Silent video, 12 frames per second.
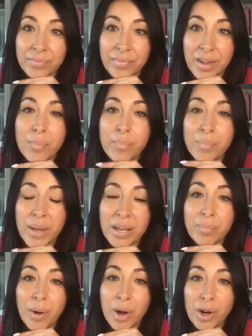A
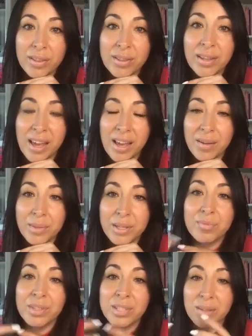big part of the game is
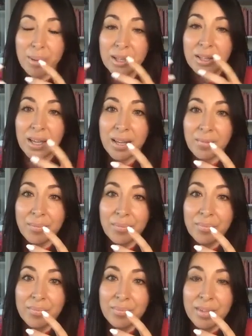visibility.
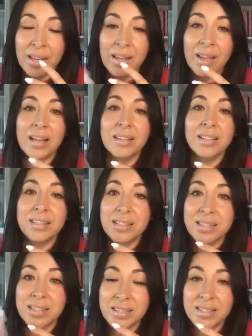And
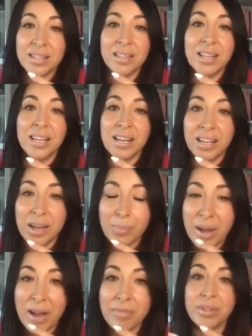consistently getting up
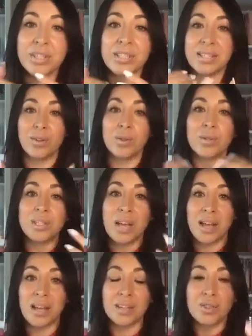every single
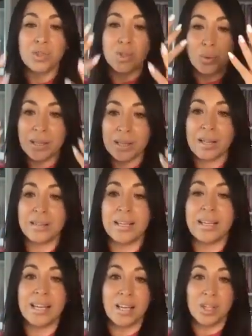day and doing that
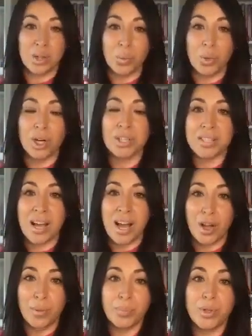like inner work to
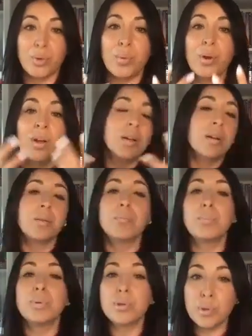help you
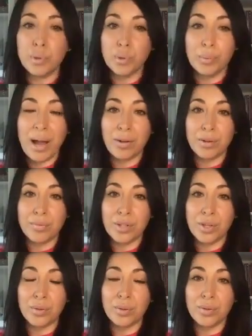bloom out of
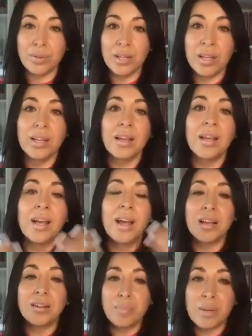you
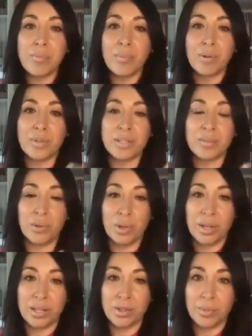and be more visible
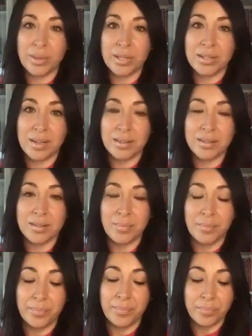in your business.
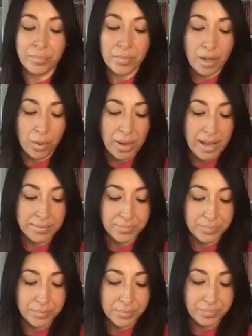Okay.
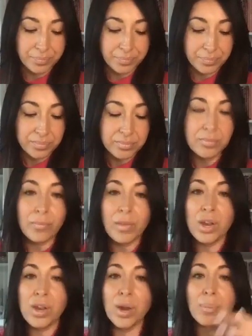
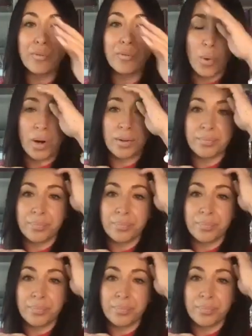Number 4.